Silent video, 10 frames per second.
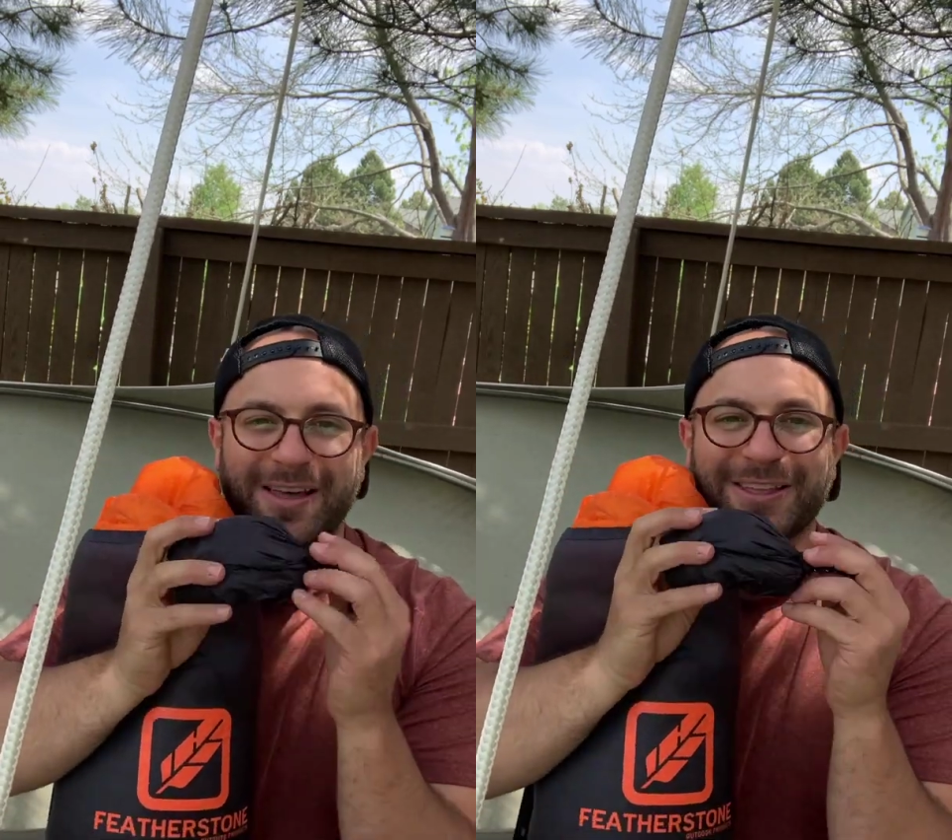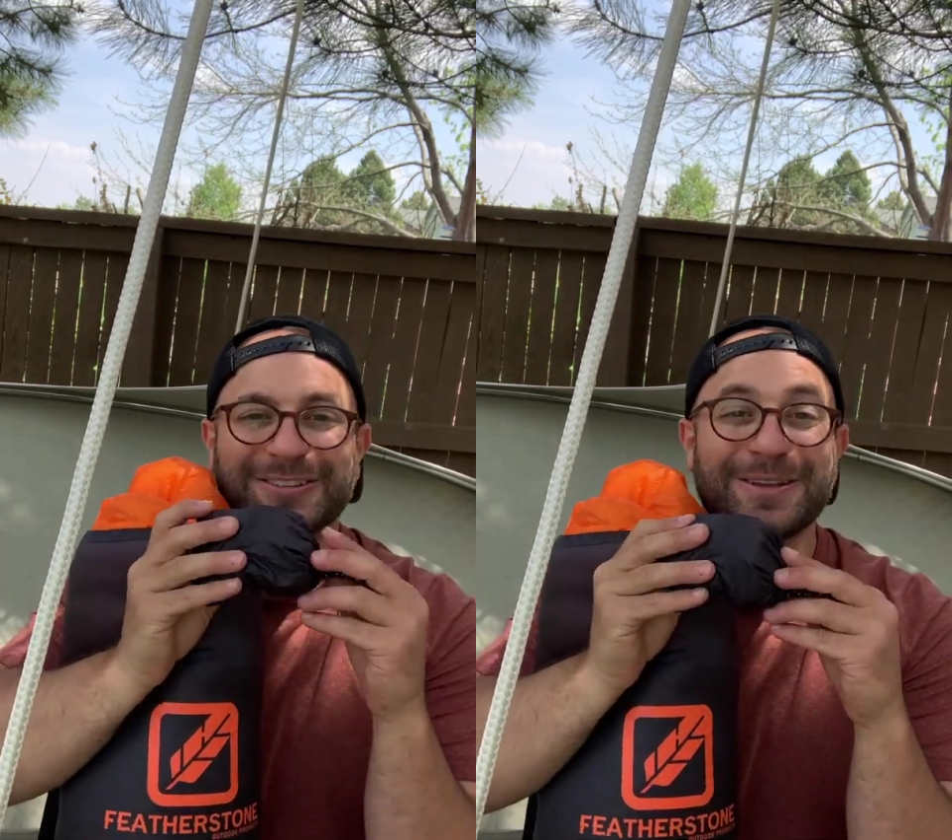
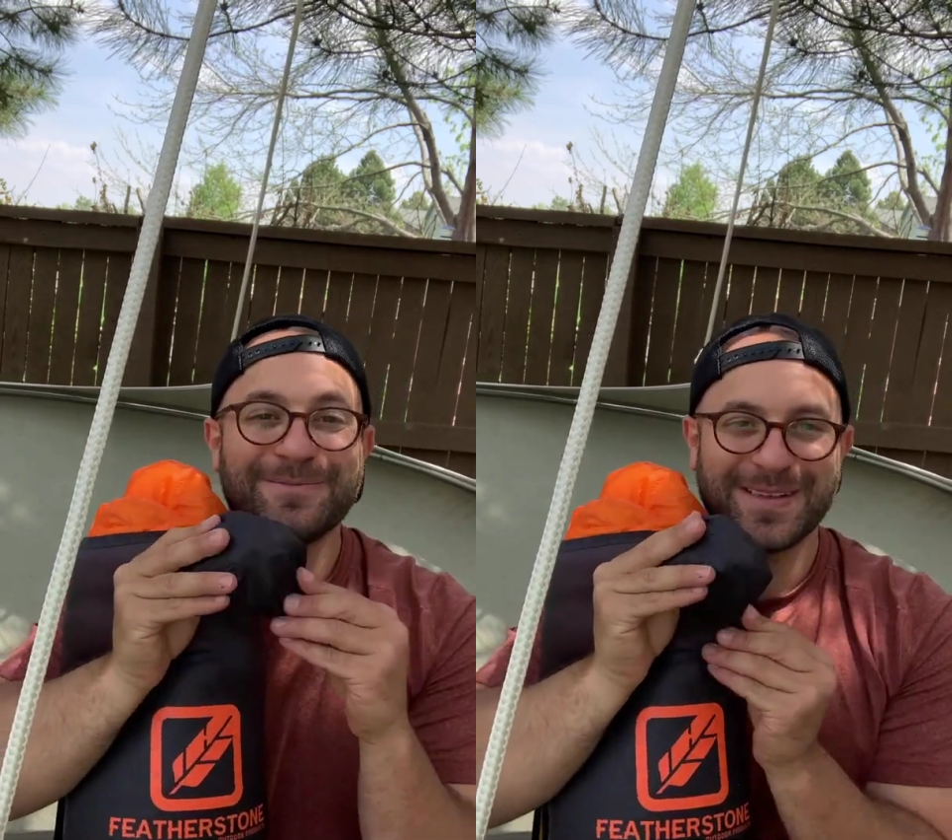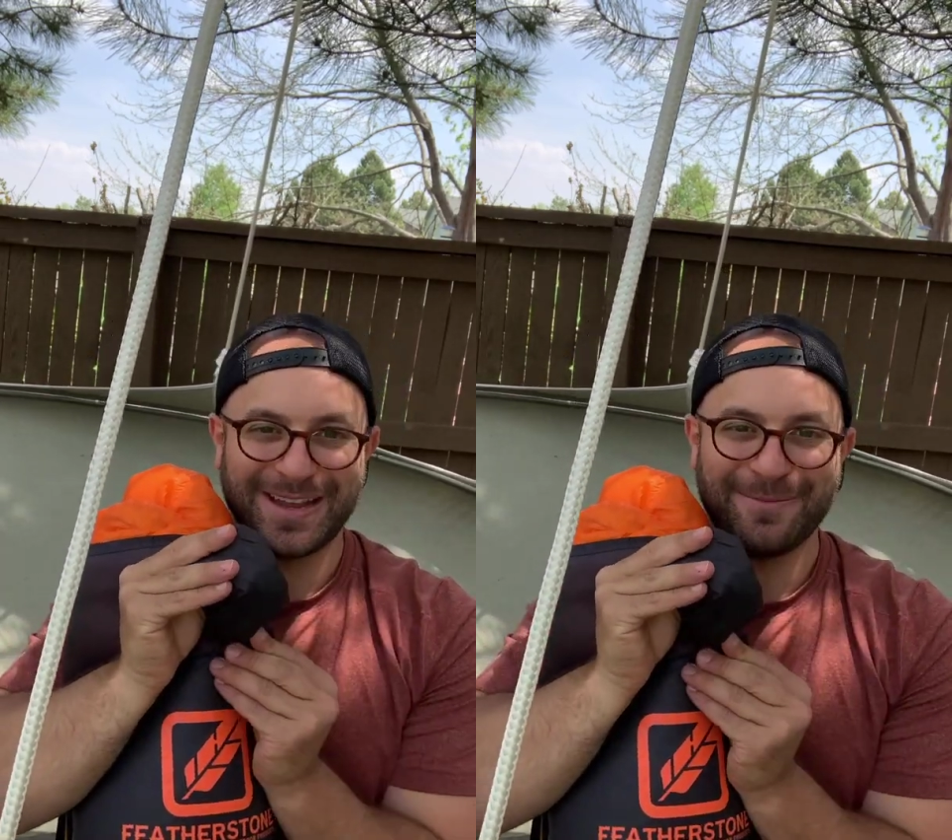There's a
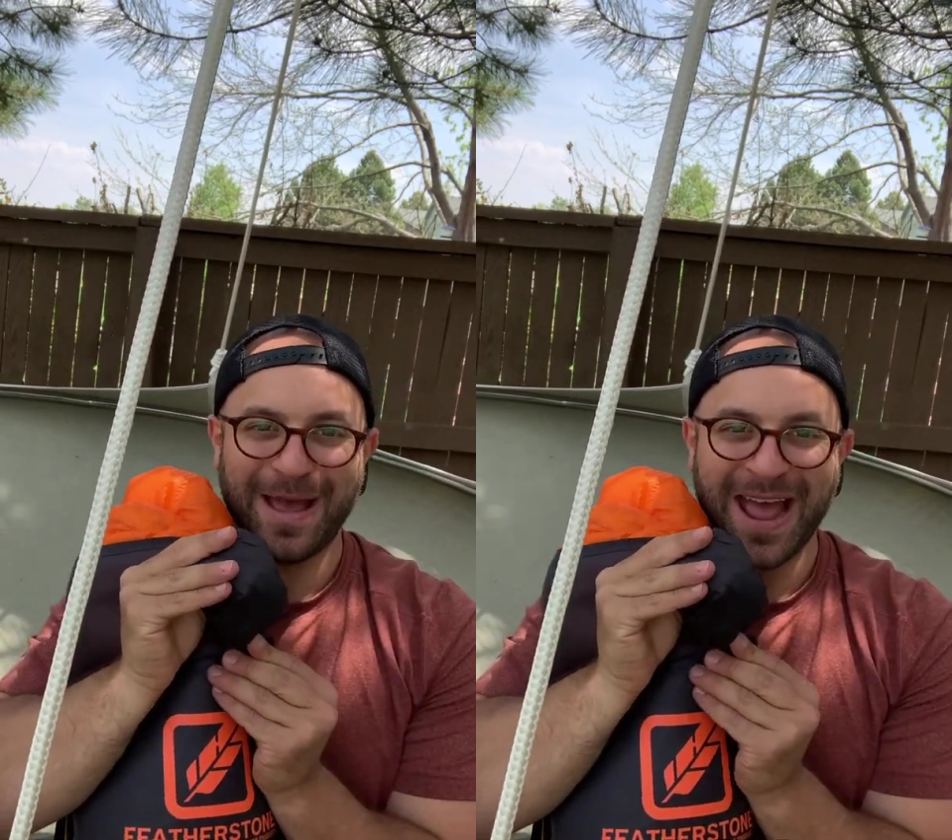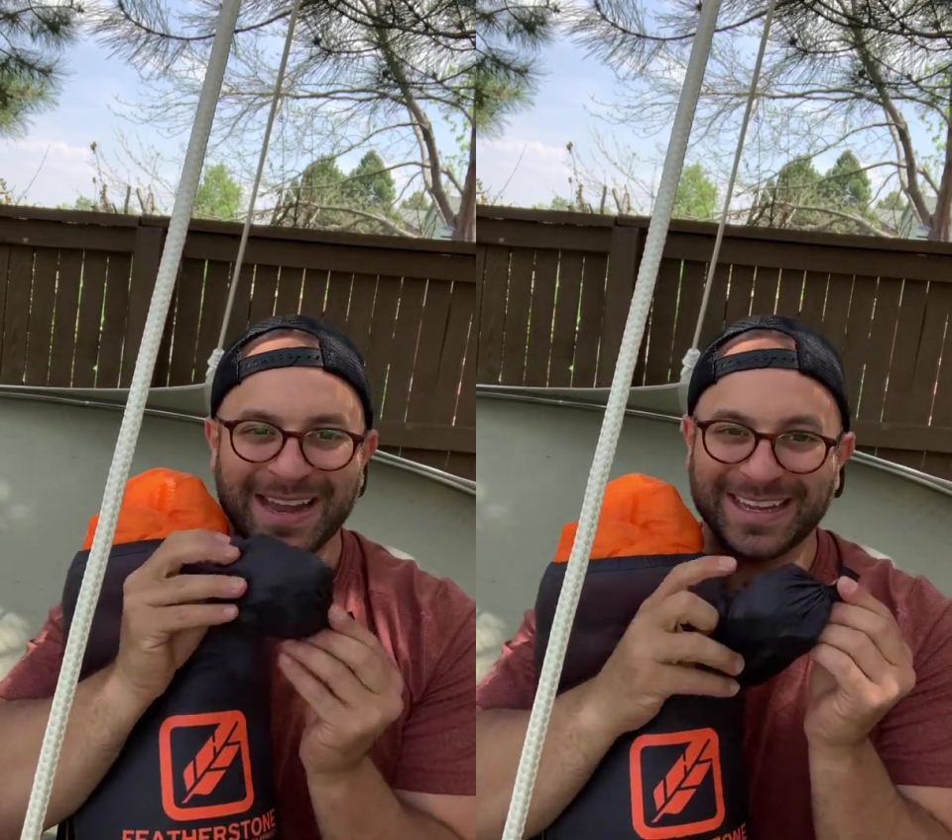mini
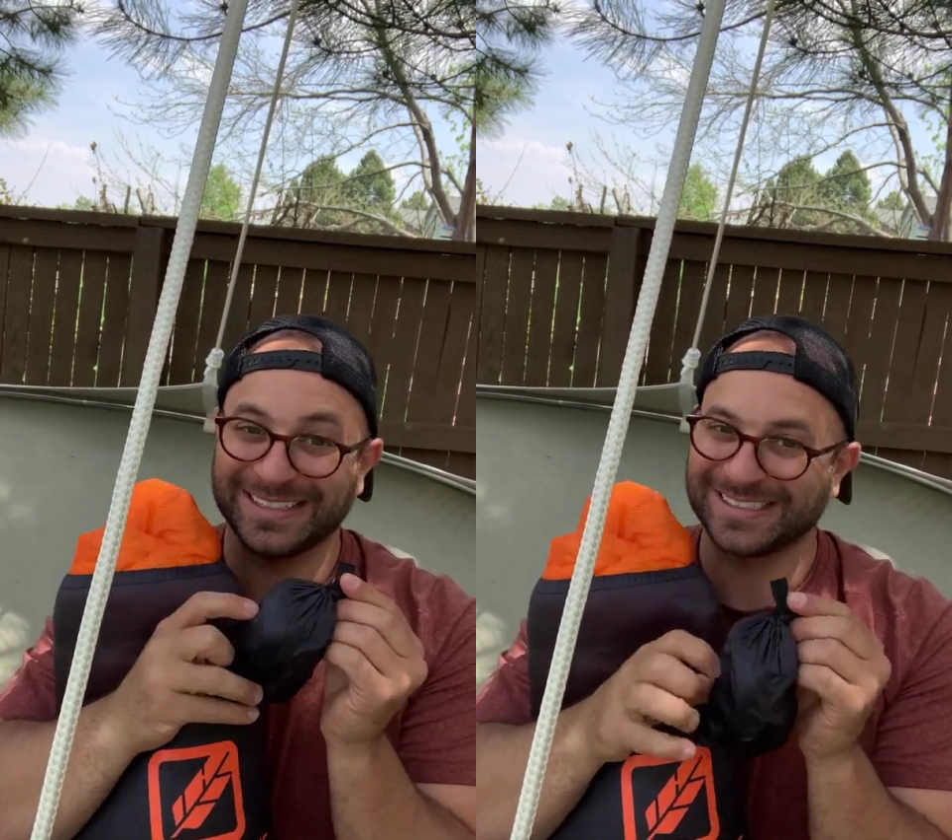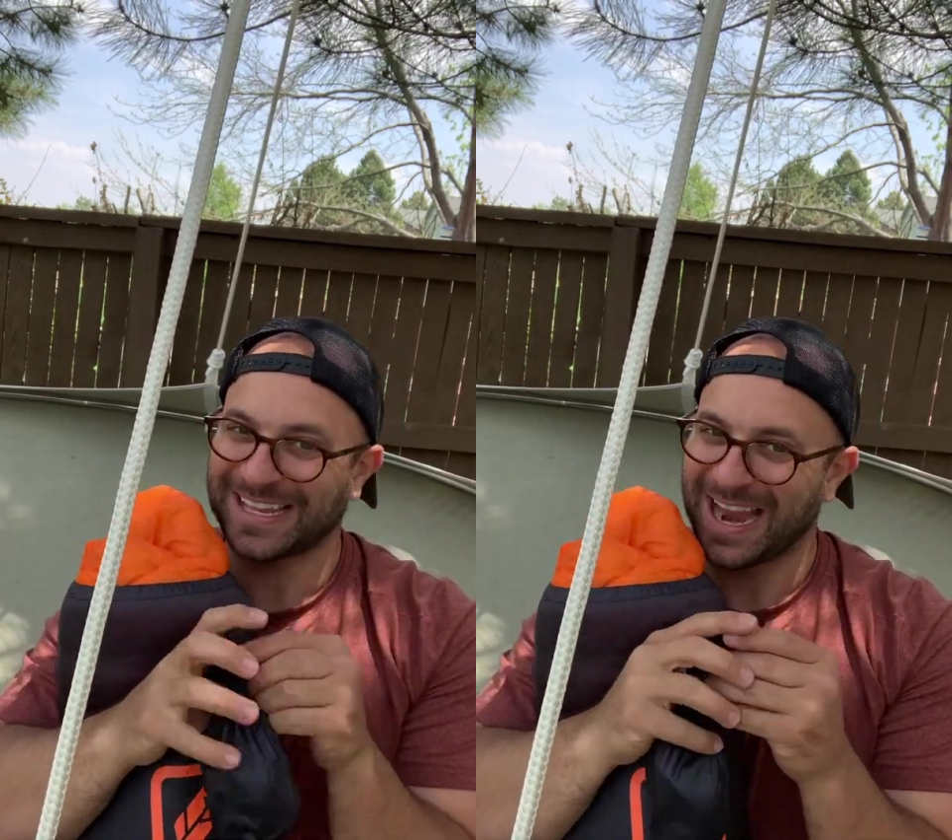bag
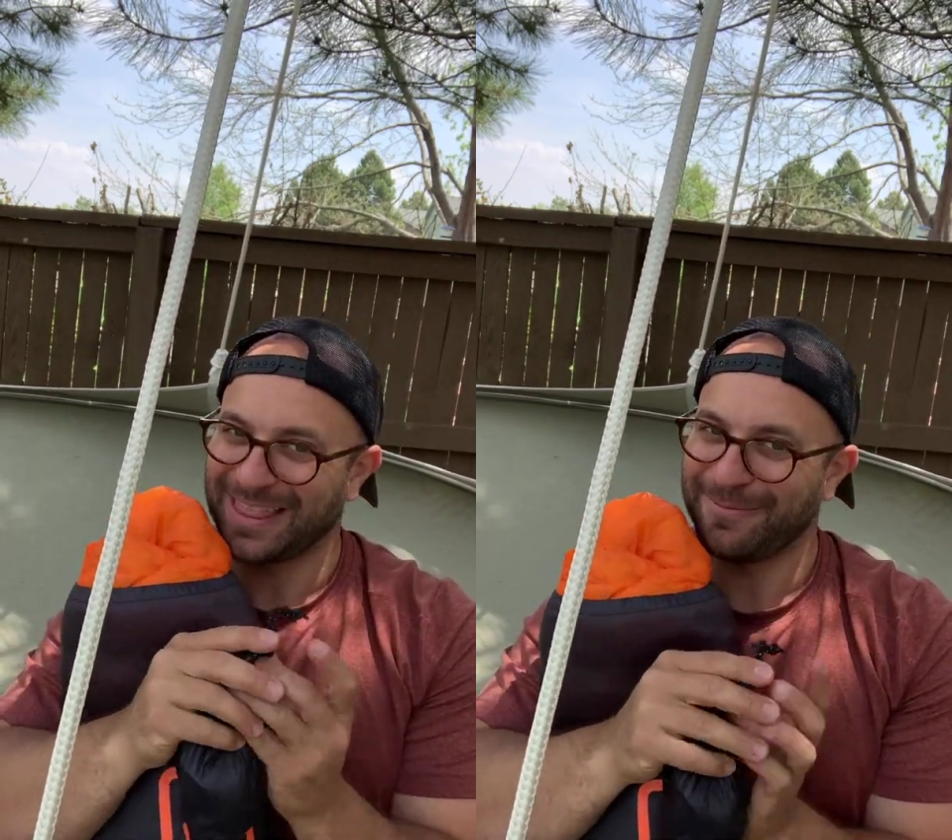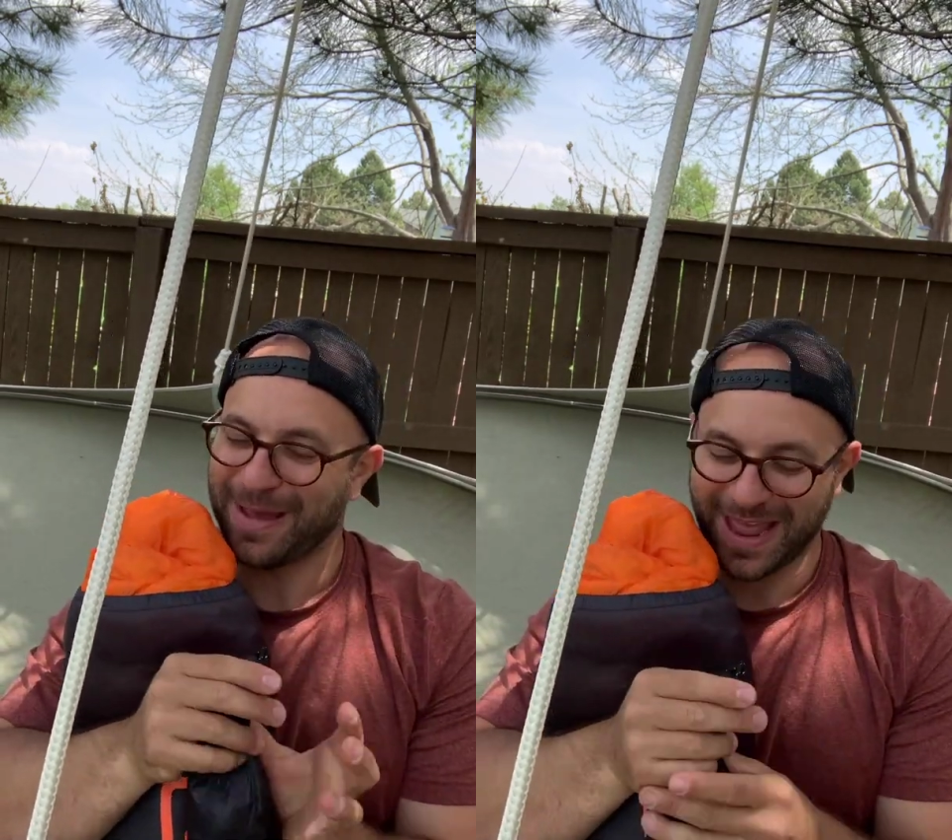inside
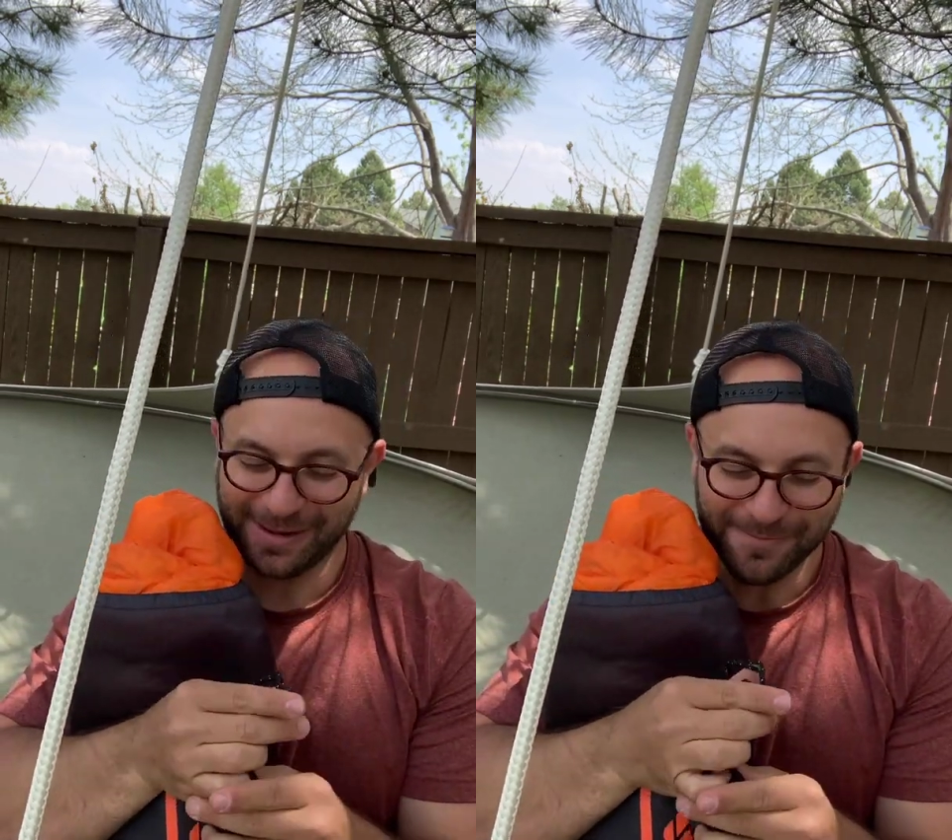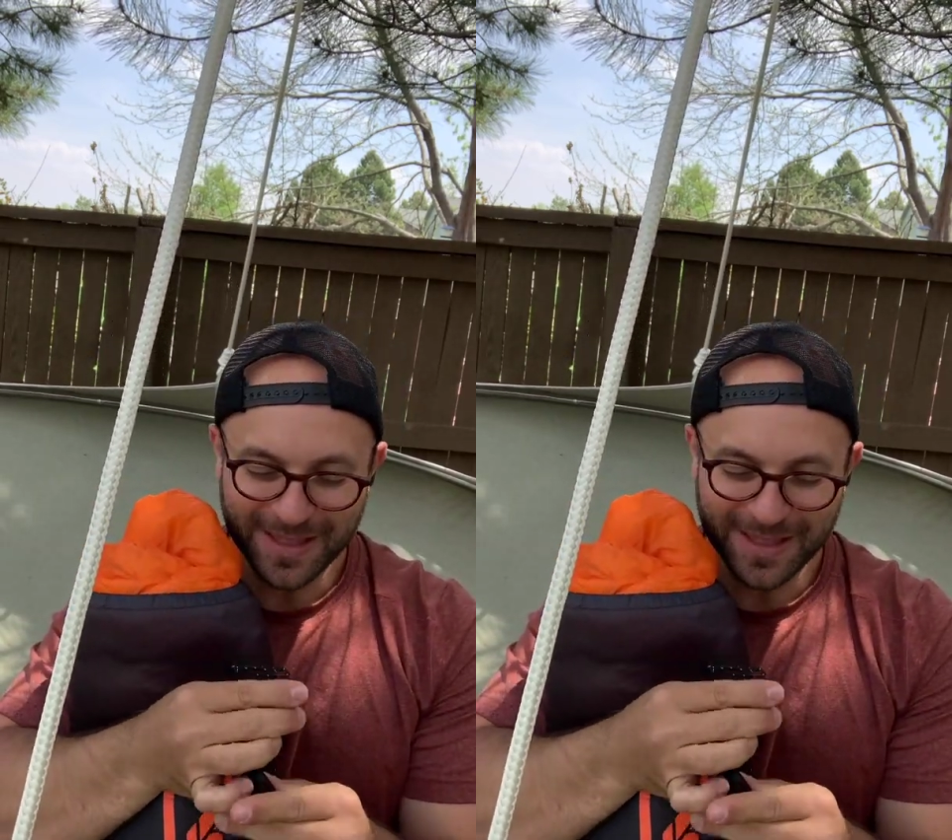the bag,